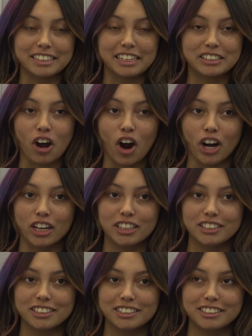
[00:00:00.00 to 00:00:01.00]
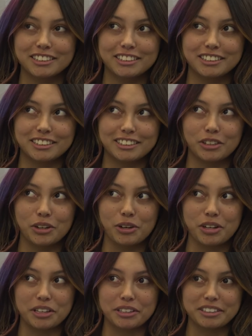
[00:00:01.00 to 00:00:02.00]
it's hard
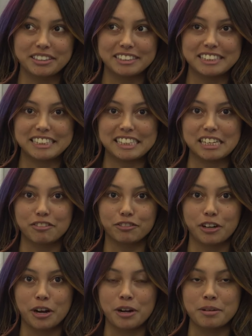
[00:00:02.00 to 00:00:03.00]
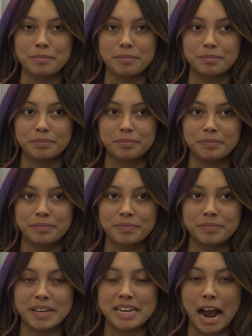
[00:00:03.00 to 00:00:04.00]
to see from
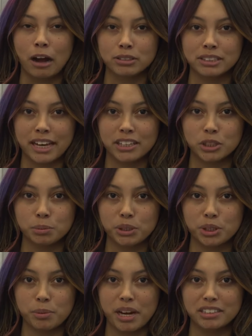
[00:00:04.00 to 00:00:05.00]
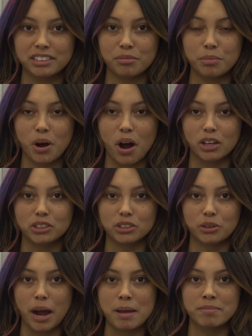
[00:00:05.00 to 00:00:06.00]
an outsider's perspective, but
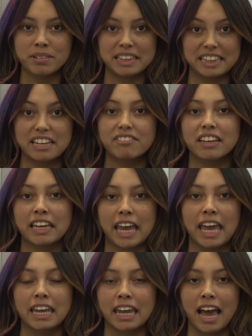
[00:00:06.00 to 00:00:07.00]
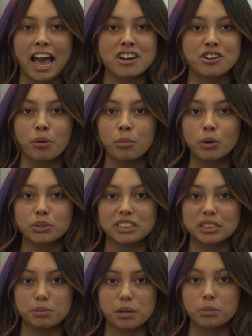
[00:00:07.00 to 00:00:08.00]
also I'm living in it. I know most of
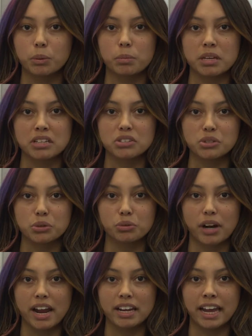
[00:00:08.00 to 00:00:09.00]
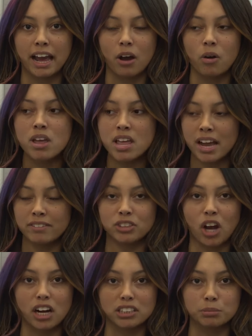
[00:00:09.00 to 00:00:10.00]
these people being sued right now. I've
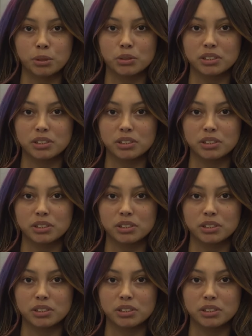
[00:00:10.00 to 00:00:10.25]
talked to most of